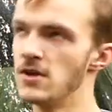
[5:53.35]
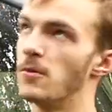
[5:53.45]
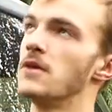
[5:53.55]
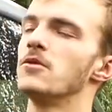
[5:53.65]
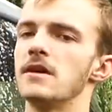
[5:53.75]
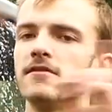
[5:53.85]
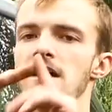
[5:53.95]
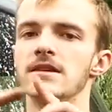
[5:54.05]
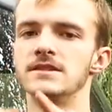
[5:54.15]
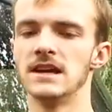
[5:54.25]
went all the way
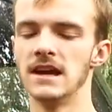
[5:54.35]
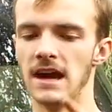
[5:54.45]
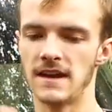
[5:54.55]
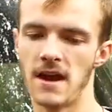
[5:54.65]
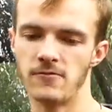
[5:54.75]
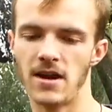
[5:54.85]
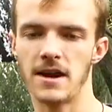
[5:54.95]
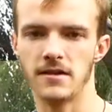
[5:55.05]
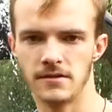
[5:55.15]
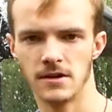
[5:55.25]
around, and then
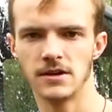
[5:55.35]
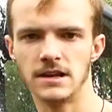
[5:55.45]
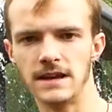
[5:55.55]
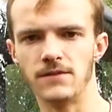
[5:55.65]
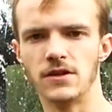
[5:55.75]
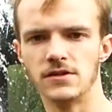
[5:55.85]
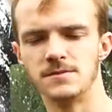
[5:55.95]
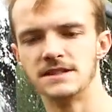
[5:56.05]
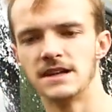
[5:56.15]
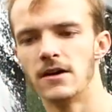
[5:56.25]
ran and levered those
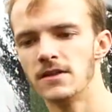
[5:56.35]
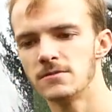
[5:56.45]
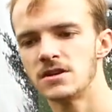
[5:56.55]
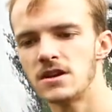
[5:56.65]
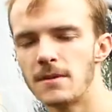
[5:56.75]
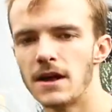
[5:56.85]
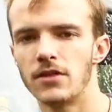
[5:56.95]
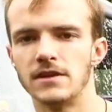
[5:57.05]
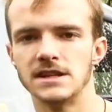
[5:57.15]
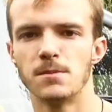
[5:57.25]
bits out. And there was only about
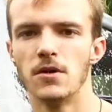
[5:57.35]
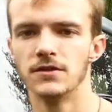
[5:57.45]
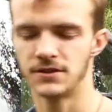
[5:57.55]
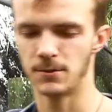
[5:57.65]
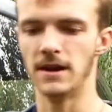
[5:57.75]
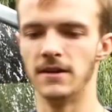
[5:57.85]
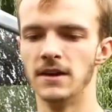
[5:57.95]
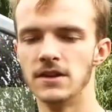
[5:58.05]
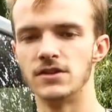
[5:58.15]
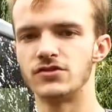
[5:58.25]
3 spots where
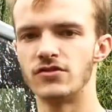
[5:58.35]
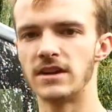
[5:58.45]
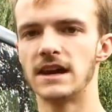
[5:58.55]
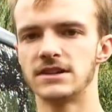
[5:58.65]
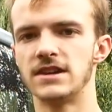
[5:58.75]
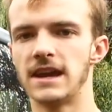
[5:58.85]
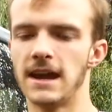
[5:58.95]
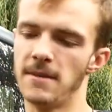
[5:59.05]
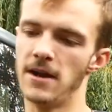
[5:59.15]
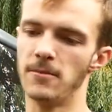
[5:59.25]
the string actually
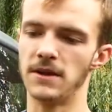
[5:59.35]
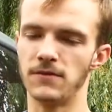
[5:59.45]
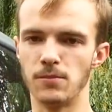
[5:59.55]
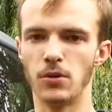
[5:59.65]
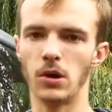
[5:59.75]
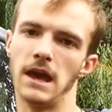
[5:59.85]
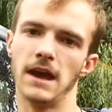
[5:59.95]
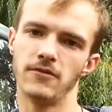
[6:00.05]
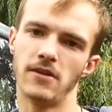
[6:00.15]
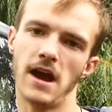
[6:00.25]
came out, but if you pull it
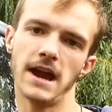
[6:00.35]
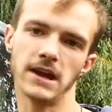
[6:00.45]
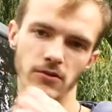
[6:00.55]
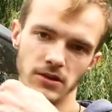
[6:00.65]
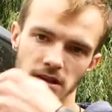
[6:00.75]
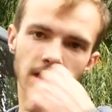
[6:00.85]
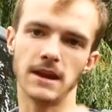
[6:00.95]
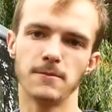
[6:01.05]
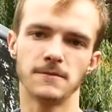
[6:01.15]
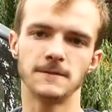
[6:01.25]
at the right angle, you can get
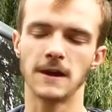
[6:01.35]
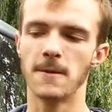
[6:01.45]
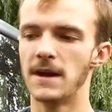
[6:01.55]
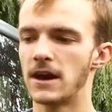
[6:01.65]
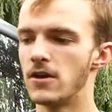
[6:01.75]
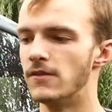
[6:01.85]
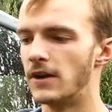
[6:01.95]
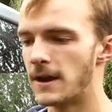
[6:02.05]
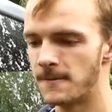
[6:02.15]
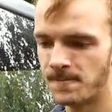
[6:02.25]
it to come back over
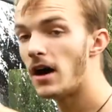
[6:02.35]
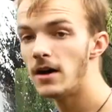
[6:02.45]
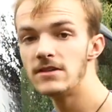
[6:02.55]
again. I'm